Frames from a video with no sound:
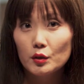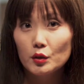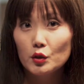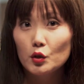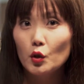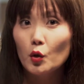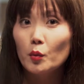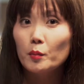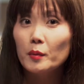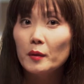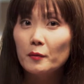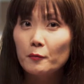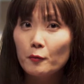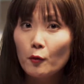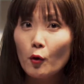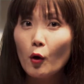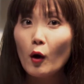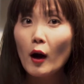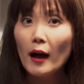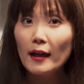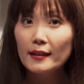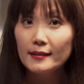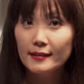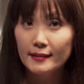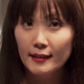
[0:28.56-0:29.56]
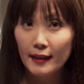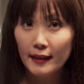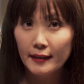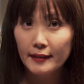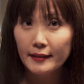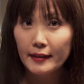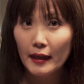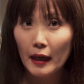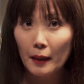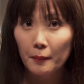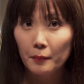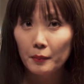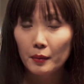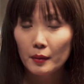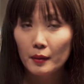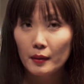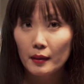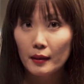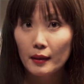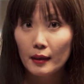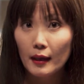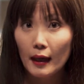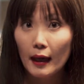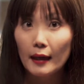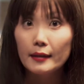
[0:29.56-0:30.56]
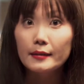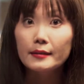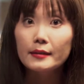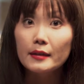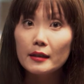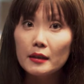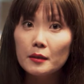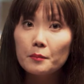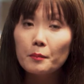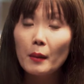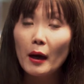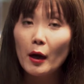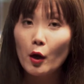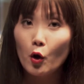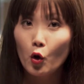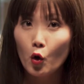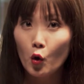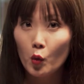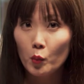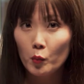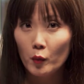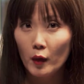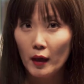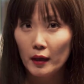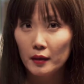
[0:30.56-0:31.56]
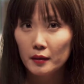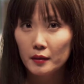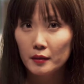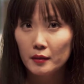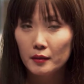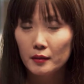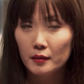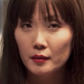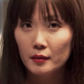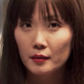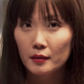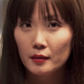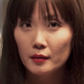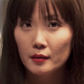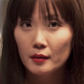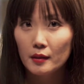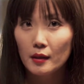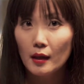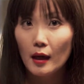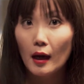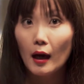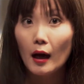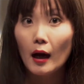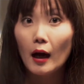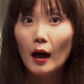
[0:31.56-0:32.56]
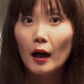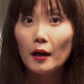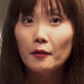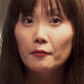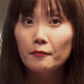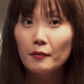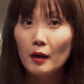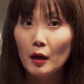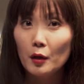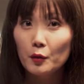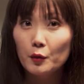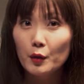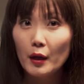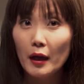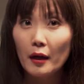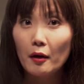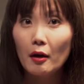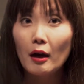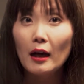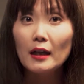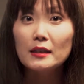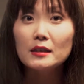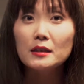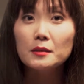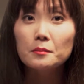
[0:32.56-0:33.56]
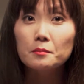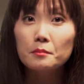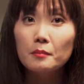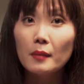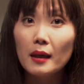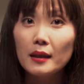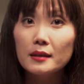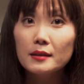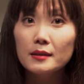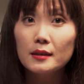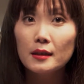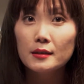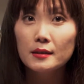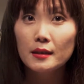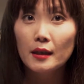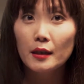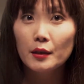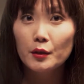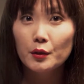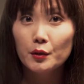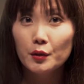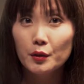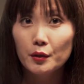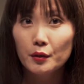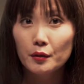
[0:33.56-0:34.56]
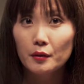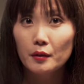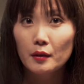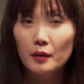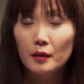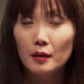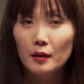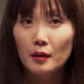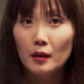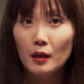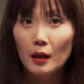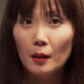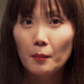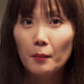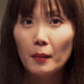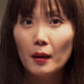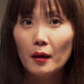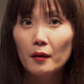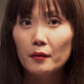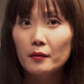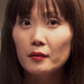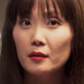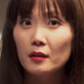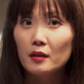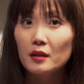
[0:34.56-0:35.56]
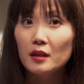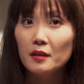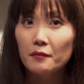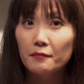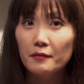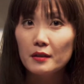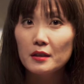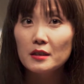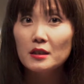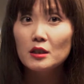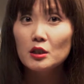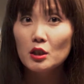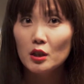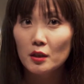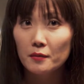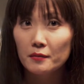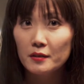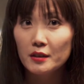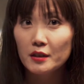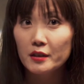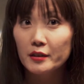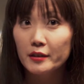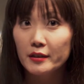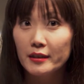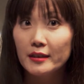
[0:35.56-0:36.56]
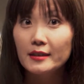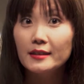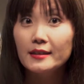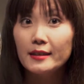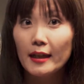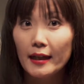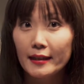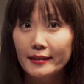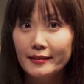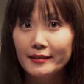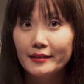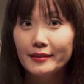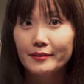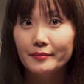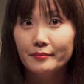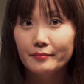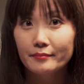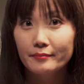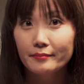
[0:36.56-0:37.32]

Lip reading: So before I signed up, I did my homework. I found out as much as I could about the different services and sites.